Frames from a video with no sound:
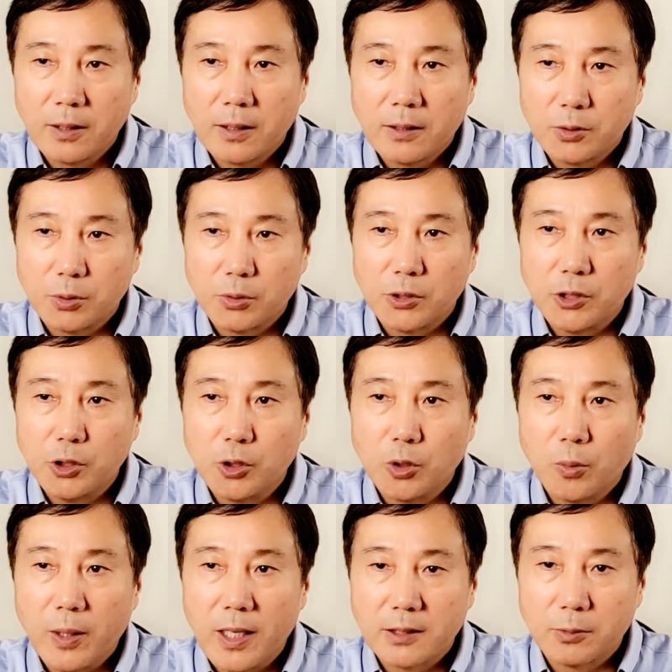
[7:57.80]
to deal
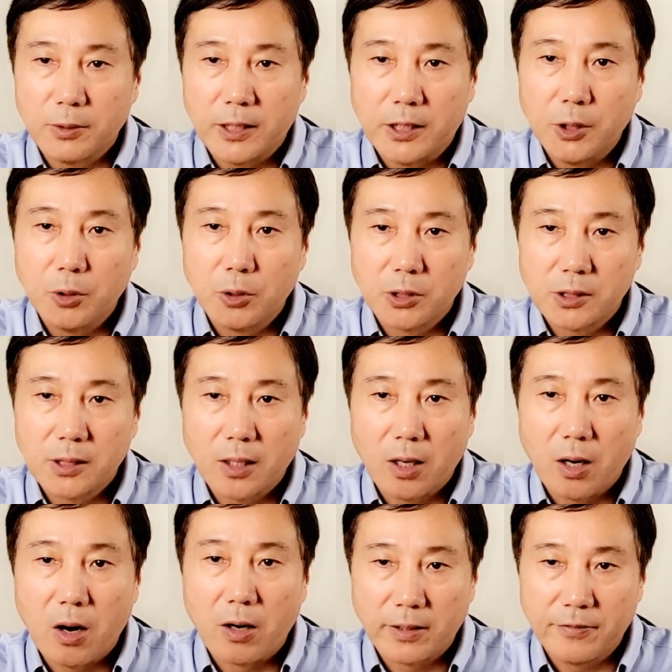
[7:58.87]
with reduced
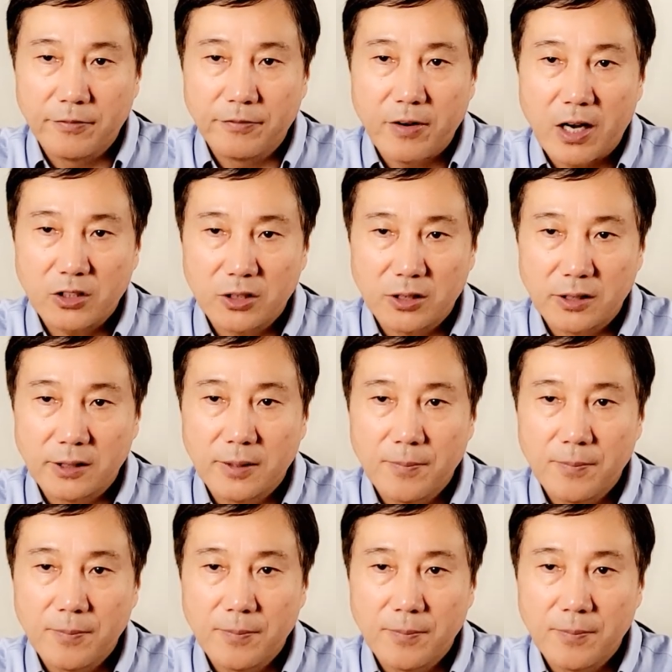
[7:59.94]
organ function